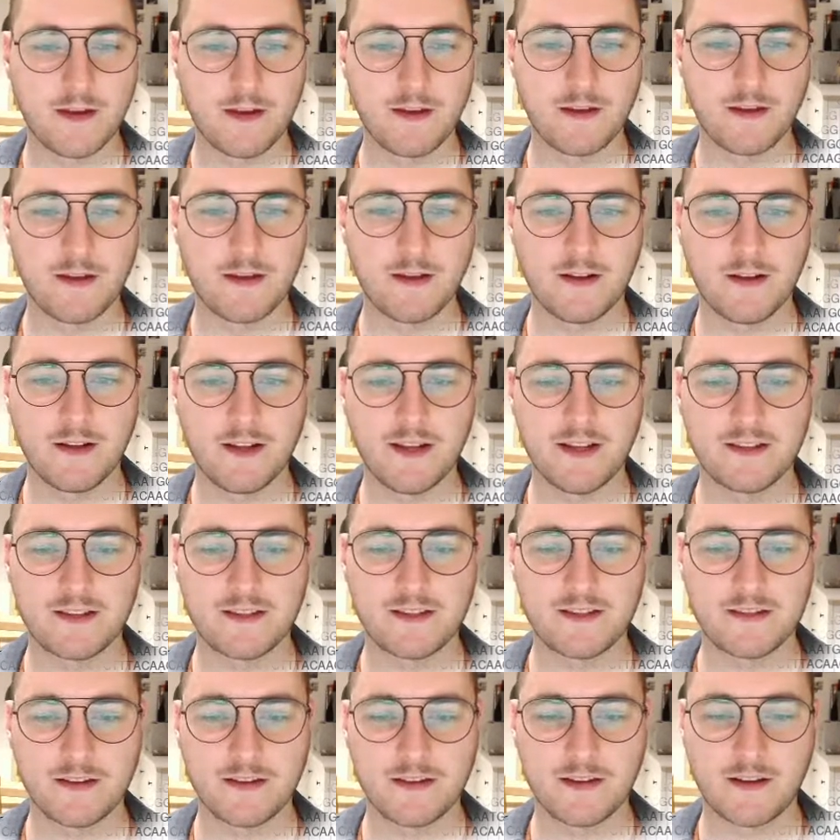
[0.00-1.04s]

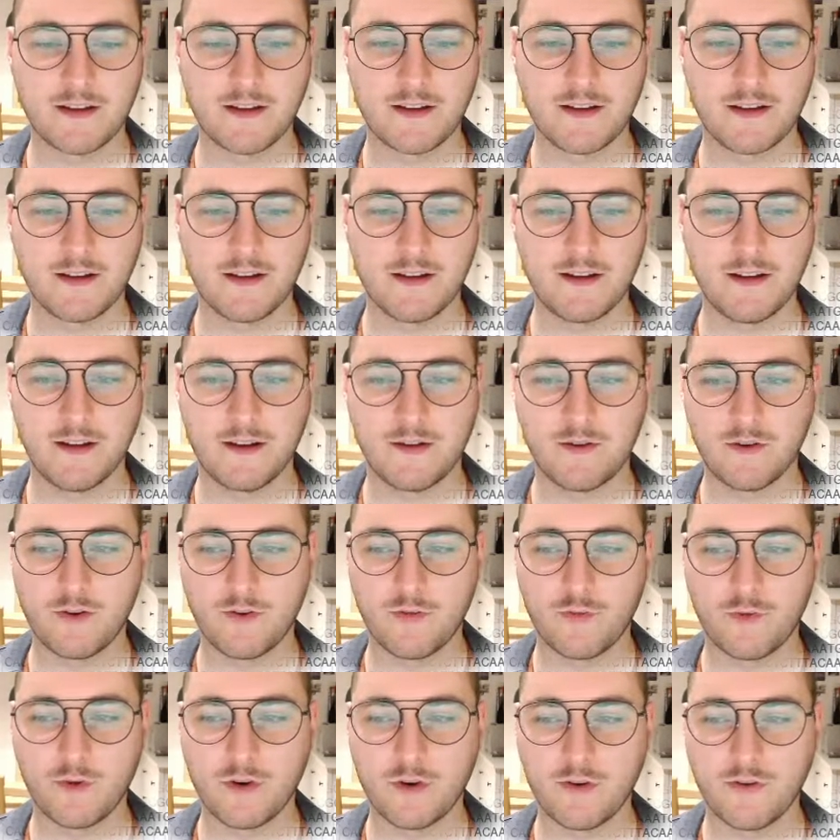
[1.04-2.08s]
Let's click on
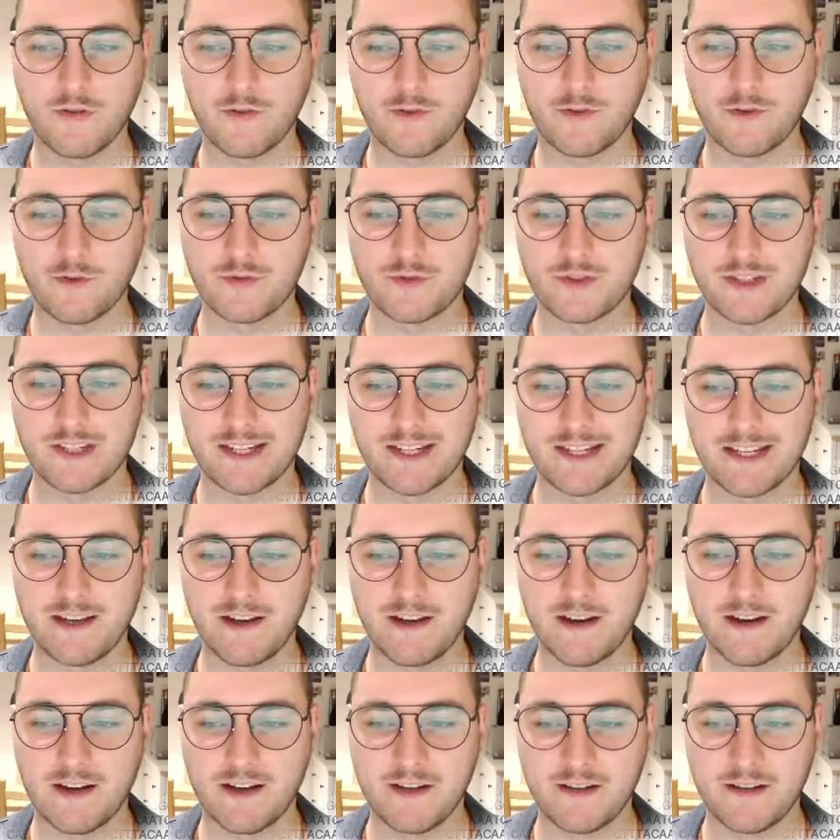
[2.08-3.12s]
one of those
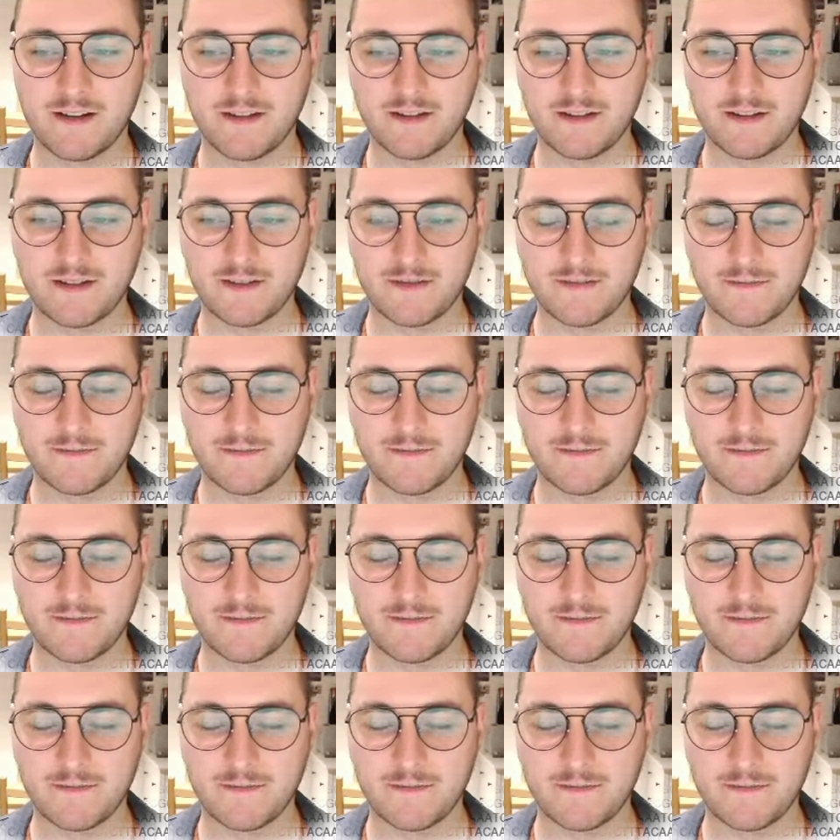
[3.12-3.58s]
guides.